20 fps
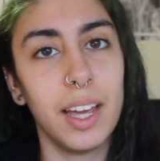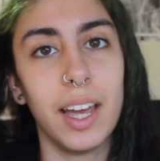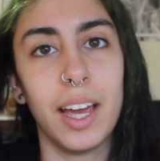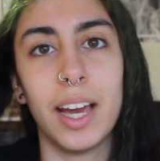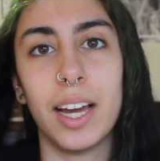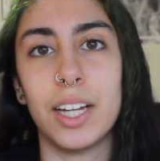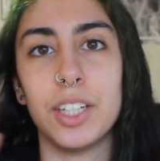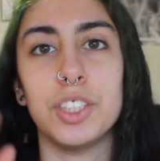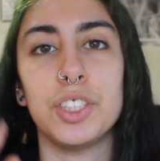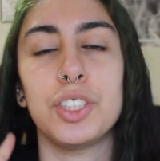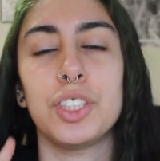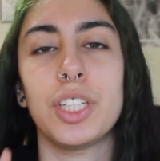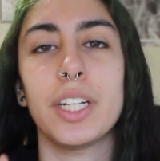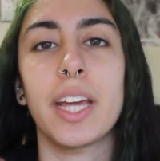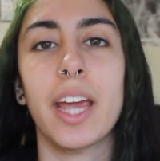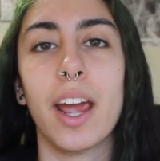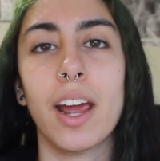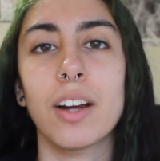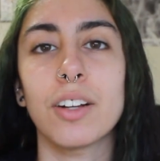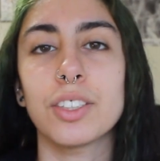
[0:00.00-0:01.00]
and she
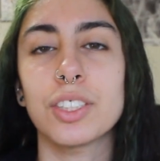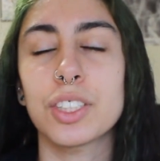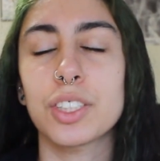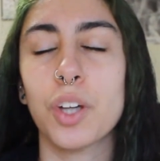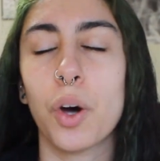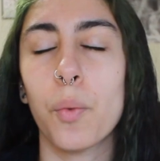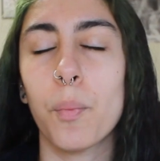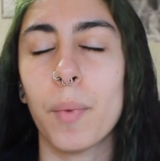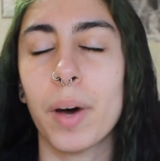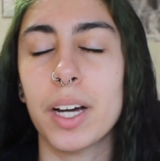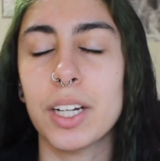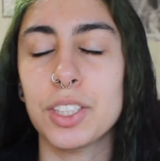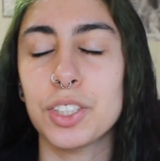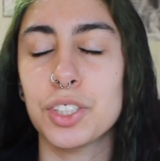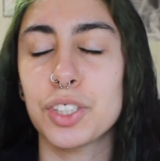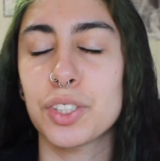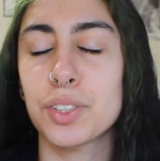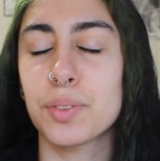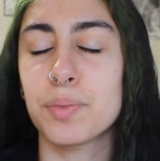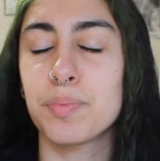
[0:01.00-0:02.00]
cares so
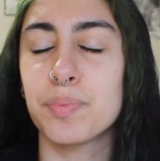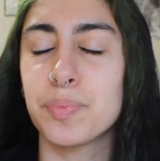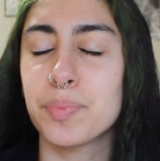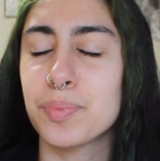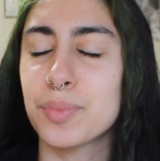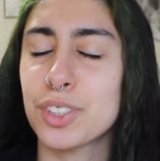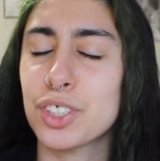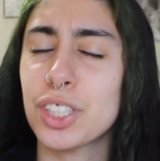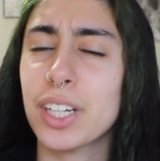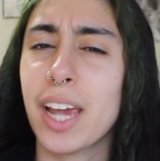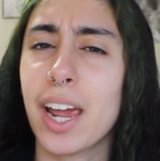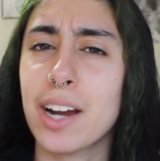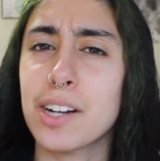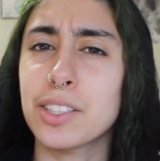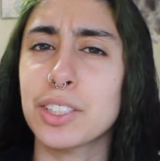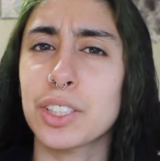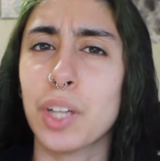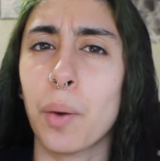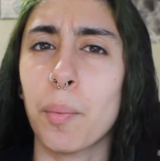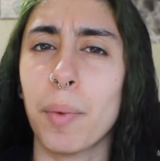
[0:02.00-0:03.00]
much. She
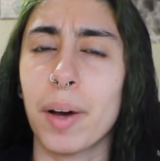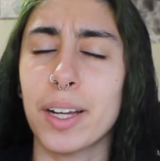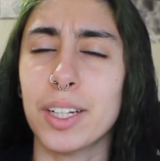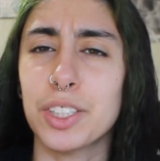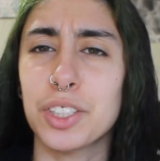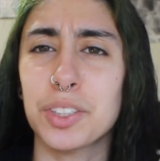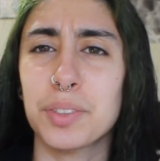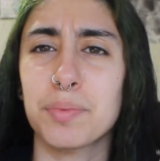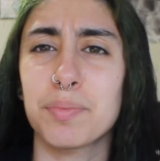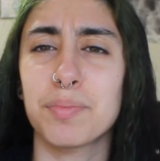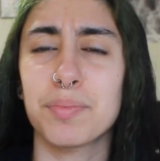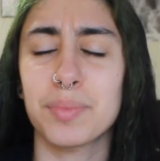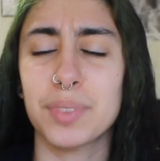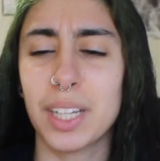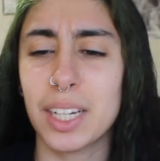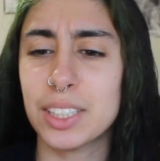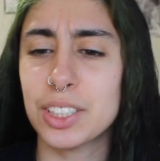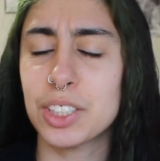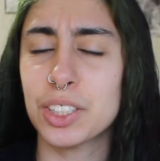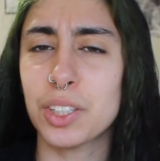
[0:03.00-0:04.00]
cares so much.
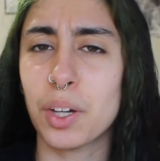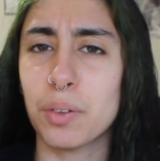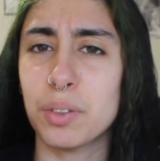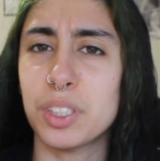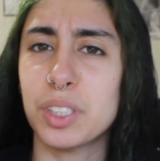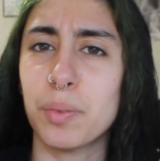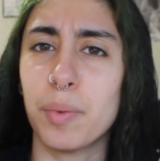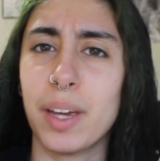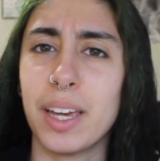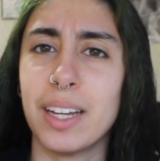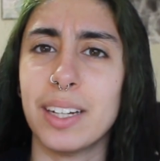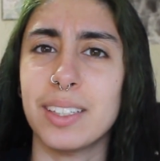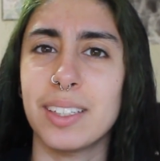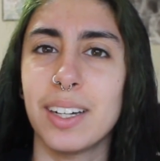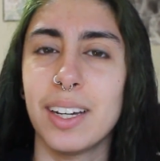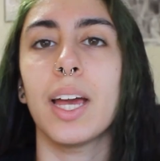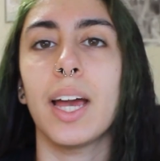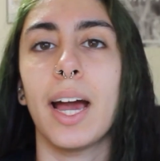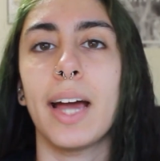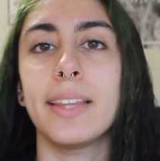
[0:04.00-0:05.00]
It's so sweet.
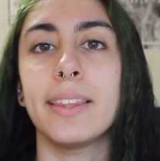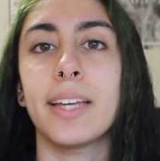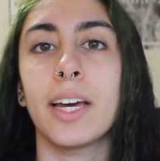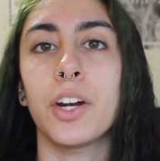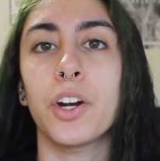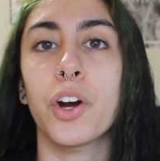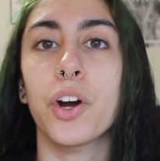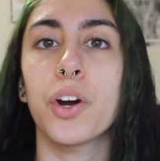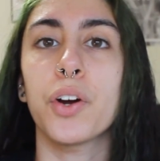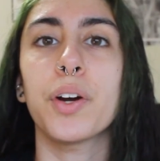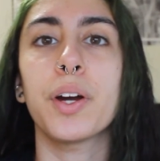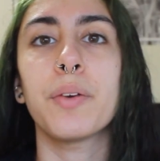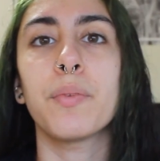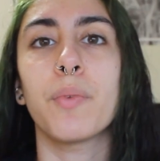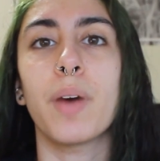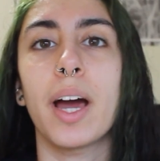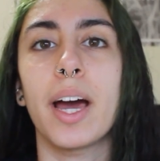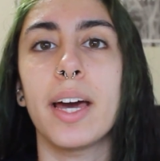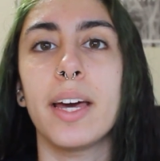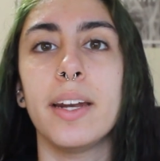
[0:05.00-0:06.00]
And then her and
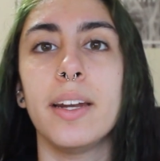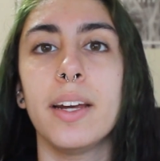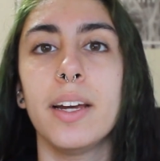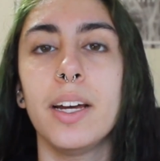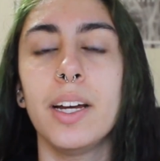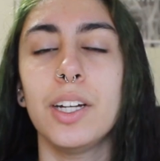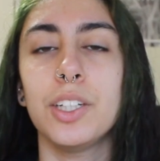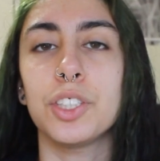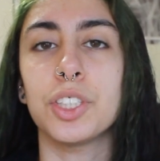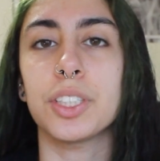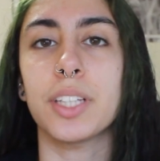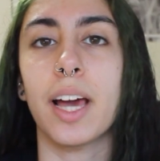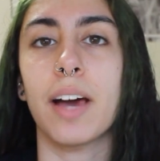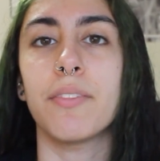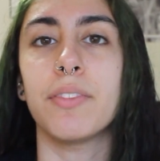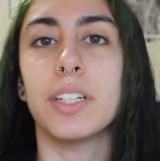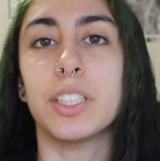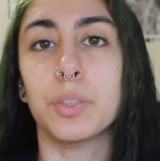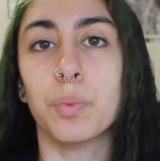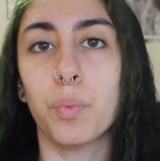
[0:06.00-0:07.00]
Red just
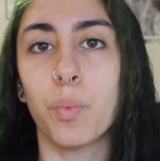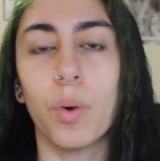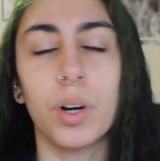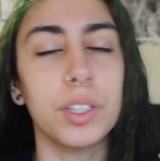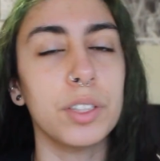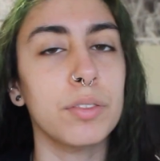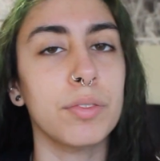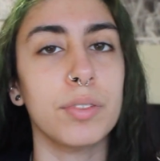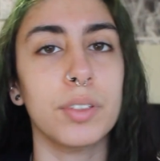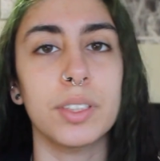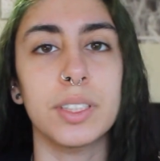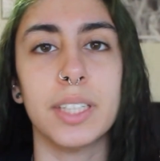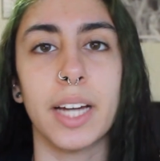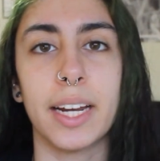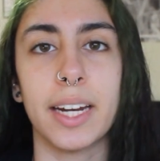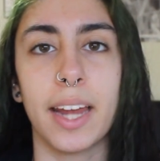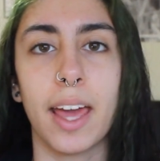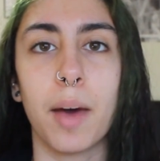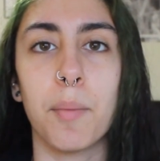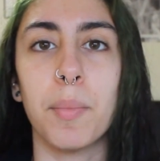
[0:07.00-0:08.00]
have this wonderful
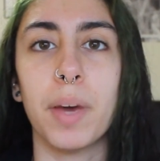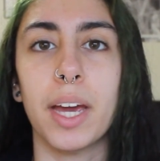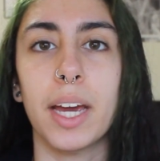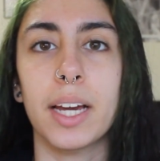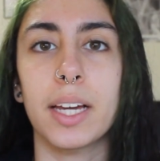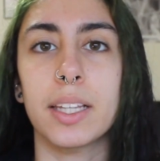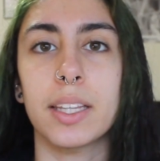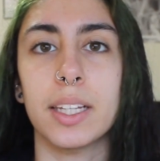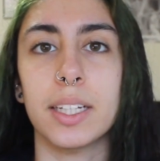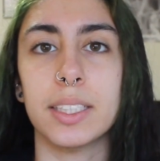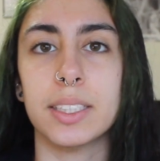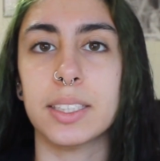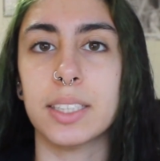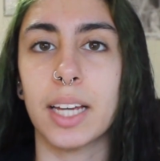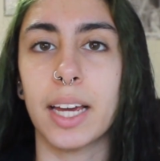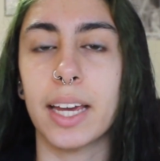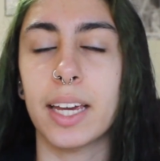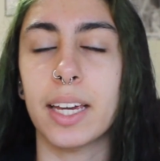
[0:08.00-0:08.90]
dynamic, this